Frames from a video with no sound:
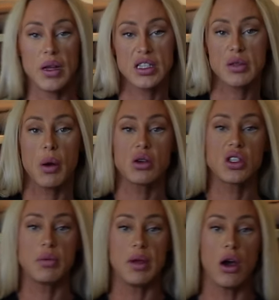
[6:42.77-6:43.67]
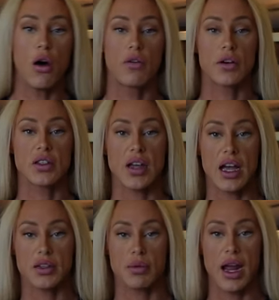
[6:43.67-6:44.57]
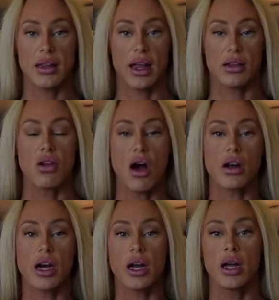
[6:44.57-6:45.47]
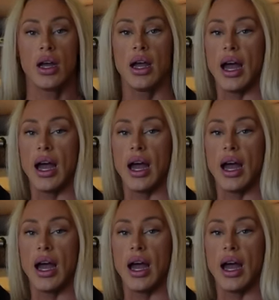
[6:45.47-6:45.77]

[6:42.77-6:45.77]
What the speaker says: supposed to be oversized, right? Like longer.